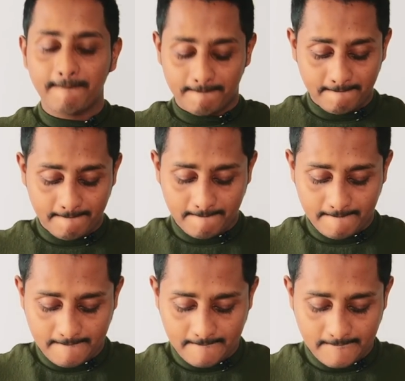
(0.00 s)

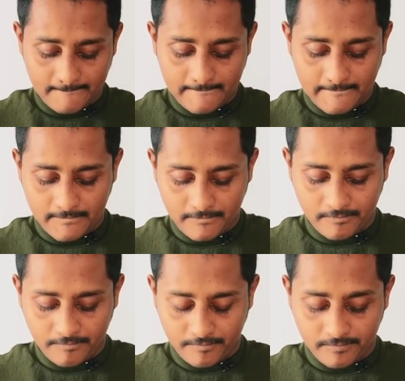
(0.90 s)

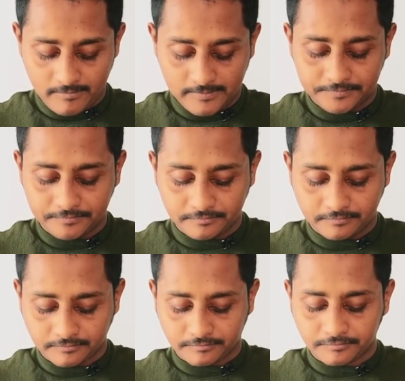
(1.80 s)

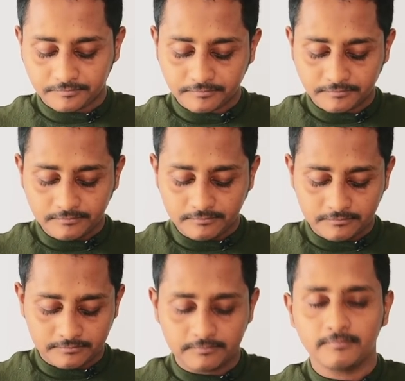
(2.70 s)

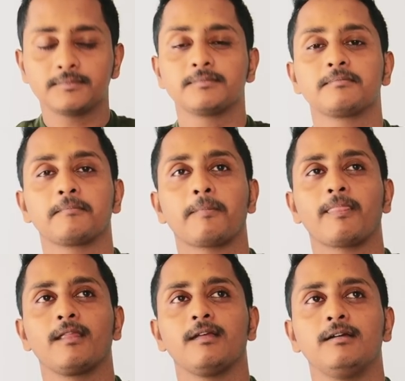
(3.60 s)

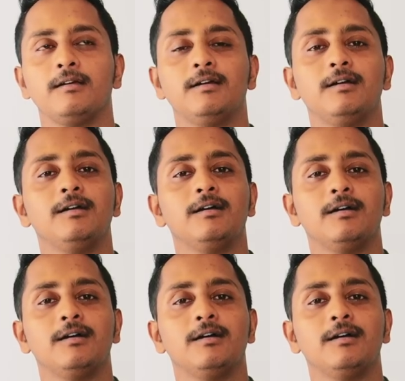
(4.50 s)
(silence)